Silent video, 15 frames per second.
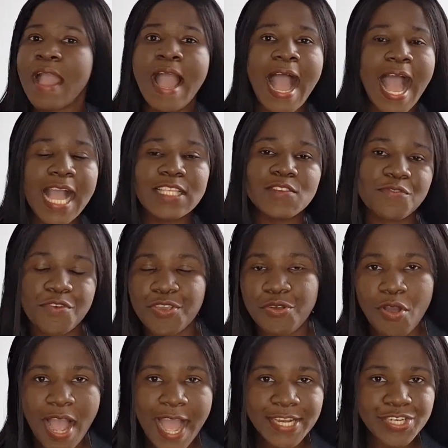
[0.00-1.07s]
As for your
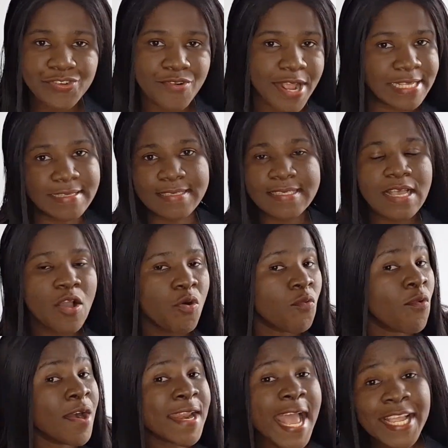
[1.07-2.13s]
address, what
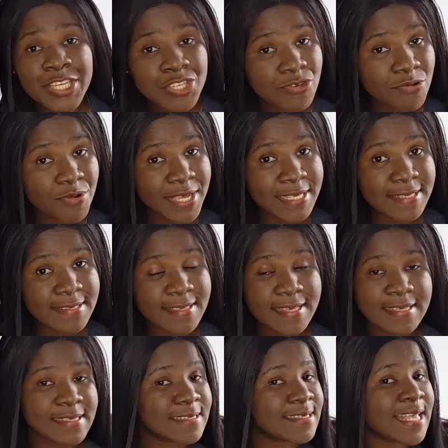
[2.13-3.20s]
I do is
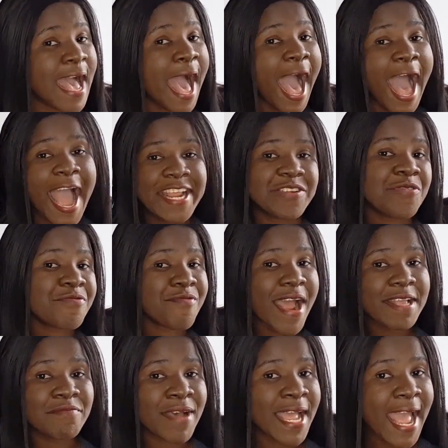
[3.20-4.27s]
this. I don't write
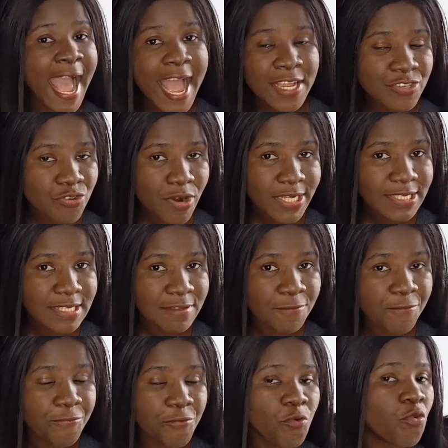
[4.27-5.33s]
my address in
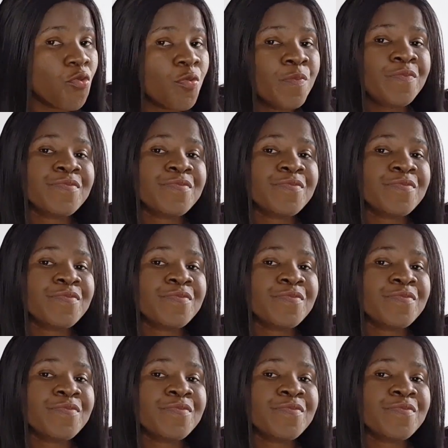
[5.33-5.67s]
full.